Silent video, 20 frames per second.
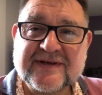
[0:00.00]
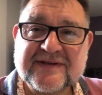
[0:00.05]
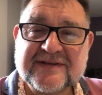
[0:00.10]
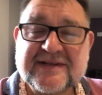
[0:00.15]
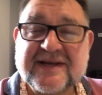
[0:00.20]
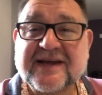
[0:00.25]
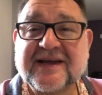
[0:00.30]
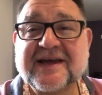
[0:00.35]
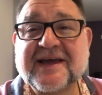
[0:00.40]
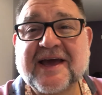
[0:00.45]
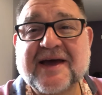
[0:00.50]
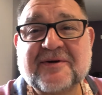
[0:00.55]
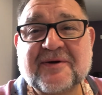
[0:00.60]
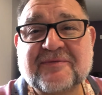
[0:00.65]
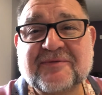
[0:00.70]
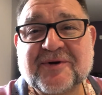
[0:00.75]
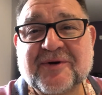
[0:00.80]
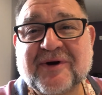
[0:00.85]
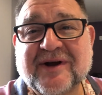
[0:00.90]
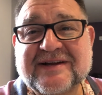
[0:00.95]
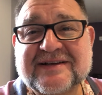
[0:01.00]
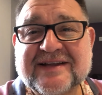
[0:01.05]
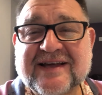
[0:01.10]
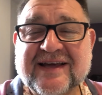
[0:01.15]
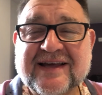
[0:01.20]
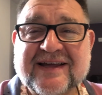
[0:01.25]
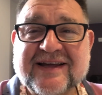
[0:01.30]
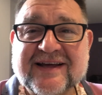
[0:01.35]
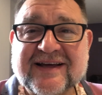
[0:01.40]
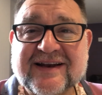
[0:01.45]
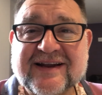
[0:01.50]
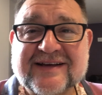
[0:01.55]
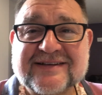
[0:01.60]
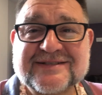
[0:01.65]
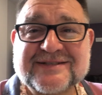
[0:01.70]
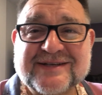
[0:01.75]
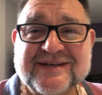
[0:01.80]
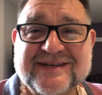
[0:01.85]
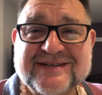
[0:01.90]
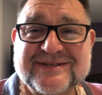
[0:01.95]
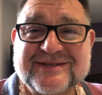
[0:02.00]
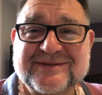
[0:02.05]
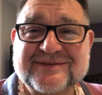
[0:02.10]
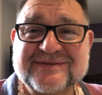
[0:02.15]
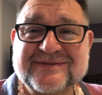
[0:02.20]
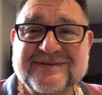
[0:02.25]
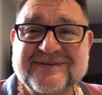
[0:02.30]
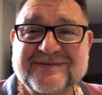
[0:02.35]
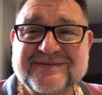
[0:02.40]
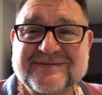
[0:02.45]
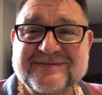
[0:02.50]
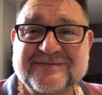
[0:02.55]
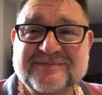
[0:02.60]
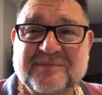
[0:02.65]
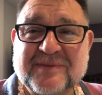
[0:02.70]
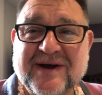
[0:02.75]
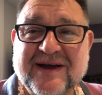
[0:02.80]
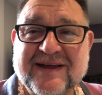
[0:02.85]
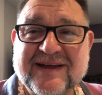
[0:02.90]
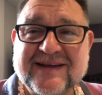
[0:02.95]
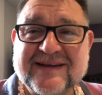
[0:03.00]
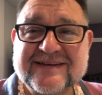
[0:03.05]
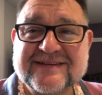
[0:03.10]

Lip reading: Take care, have a great day, and I'll see you soon. Bye.